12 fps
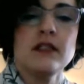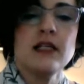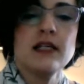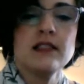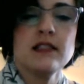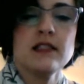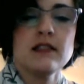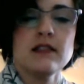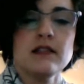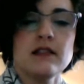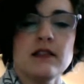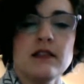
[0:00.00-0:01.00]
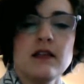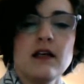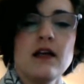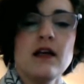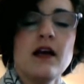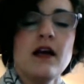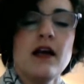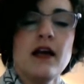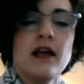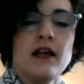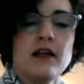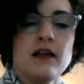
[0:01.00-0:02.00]
Yes.
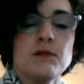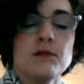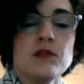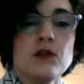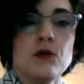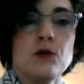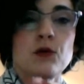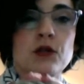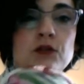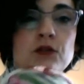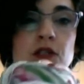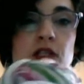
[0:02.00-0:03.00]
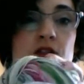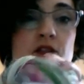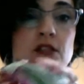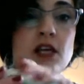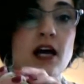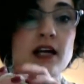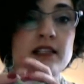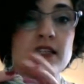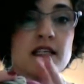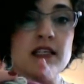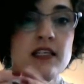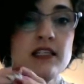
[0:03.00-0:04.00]
And so when you knit your socks,
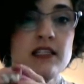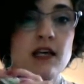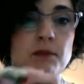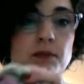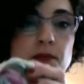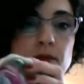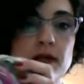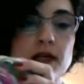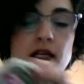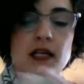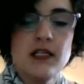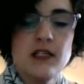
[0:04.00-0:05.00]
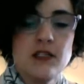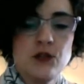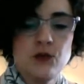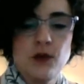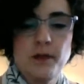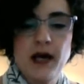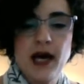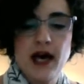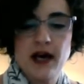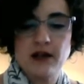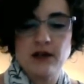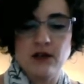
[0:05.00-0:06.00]
it knits up into a
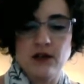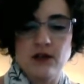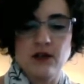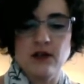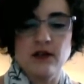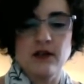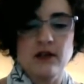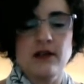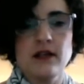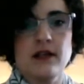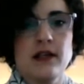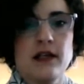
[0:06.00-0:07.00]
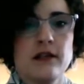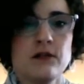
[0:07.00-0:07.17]
pattern, and I